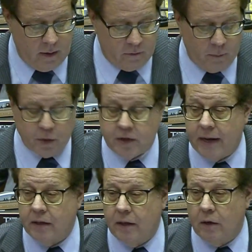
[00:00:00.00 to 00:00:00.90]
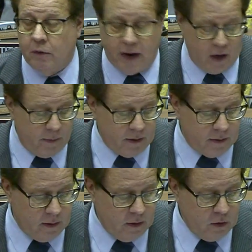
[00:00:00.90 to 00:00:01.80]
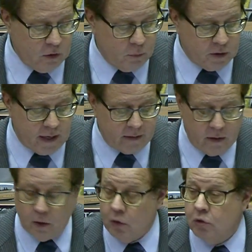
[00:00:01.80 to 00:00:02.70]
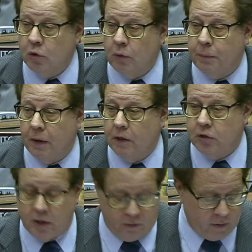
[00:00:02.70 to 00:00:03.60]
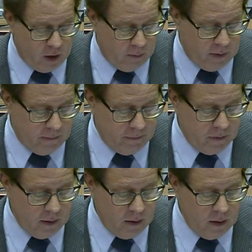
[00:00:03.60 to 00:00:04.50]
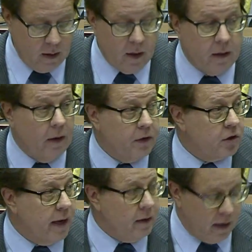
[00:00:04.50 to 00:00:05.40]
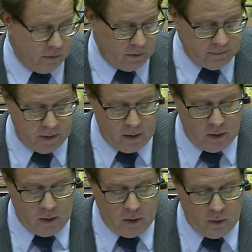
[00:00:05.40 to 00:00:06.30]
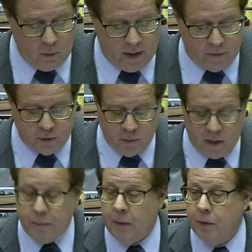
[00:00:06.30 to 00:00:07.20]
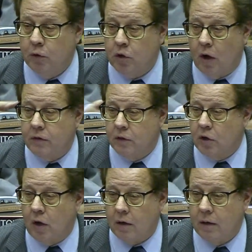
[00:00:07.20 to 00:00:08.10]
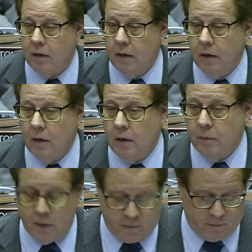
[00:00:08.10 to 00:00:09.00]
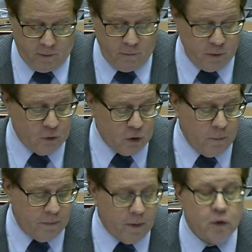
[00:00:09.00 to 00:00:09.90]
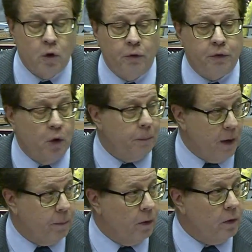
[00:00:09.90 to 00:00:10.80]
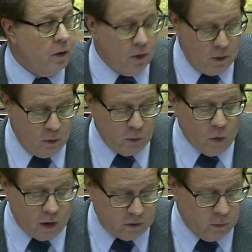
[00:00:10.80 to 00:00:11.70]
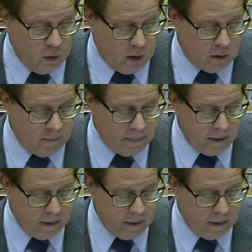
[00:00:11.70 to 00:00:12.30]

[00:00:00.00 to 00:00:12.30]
from protecting the environment to protecting those who would pillage the environment. And on the state level, we have too many people who talk the talk, but few, too, too few people who would walk the walk.